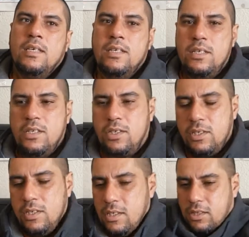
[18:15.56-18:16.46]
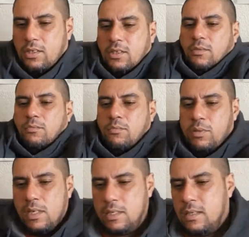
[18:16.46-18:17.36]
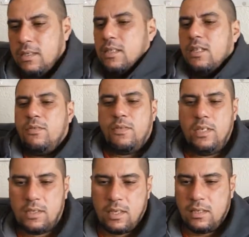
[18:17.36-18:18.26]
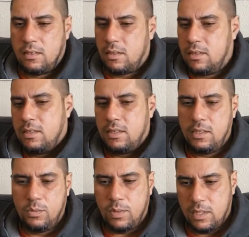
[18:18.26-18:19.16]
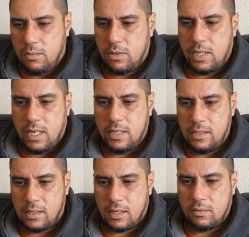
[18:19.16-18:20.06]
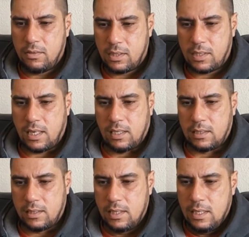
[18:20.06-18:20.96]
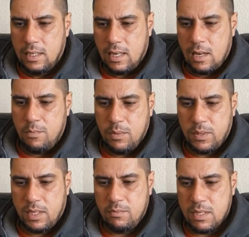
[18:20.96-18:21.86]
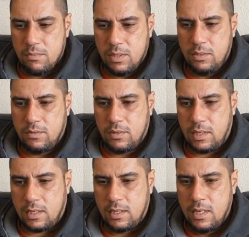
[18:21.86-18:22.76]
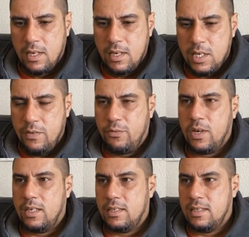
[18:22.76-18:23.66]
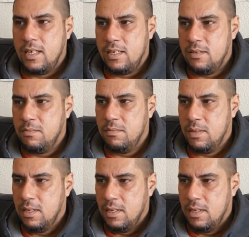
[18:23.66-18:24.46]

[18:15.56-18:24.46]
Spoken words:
each person, each freestyle dancer, each b-boy had its own style, and people remembered you for that. If you had a name,